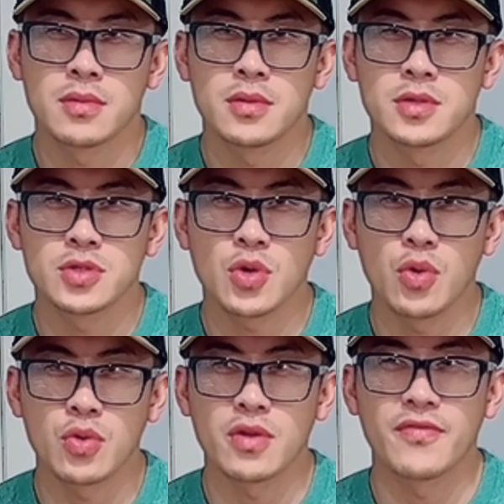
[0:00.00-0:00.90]
a
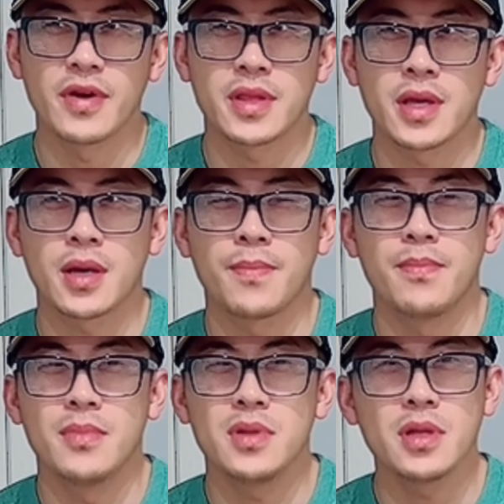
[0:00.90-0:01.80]
total of I think
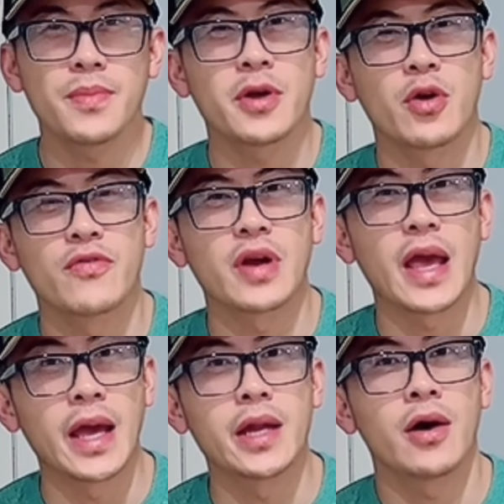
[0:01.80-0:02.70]
a little bit over
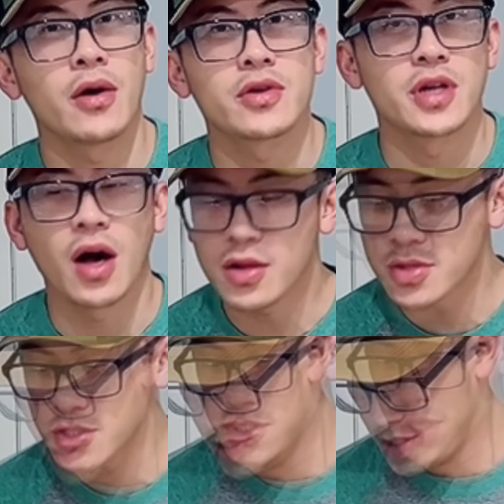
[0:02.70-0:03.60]
$800.